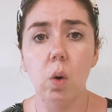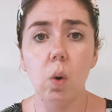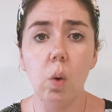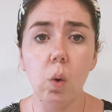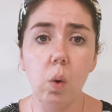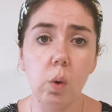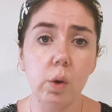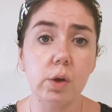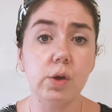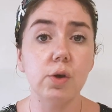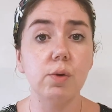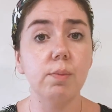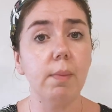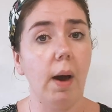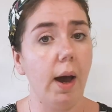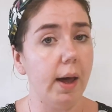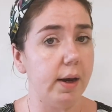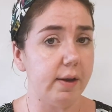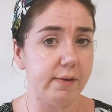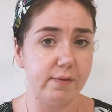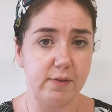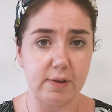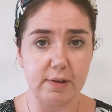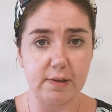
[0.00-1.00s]
or you
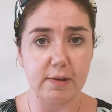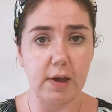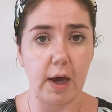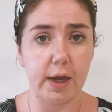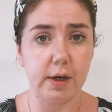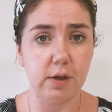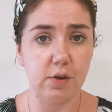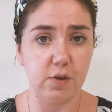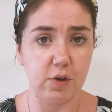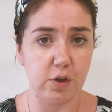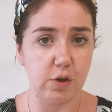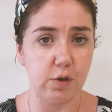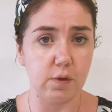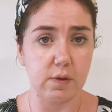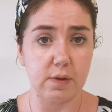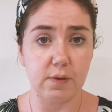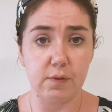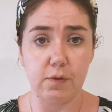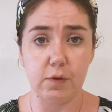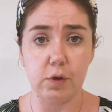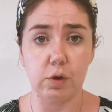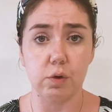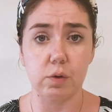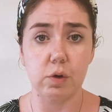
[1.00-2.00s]
might have decided to use
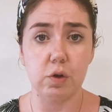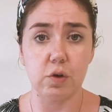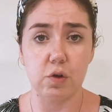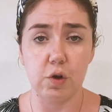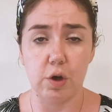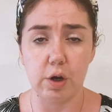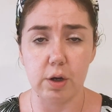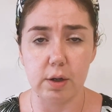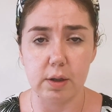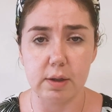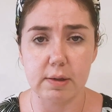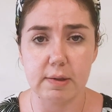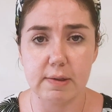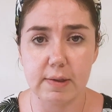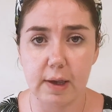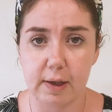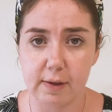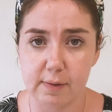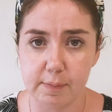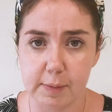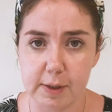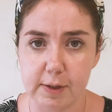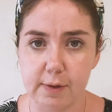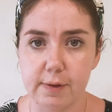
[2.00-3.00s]
it for your internal
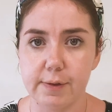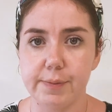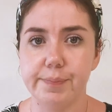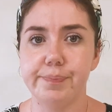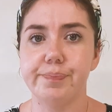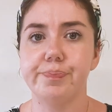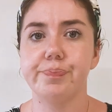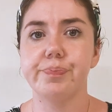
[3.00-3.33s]
assessment.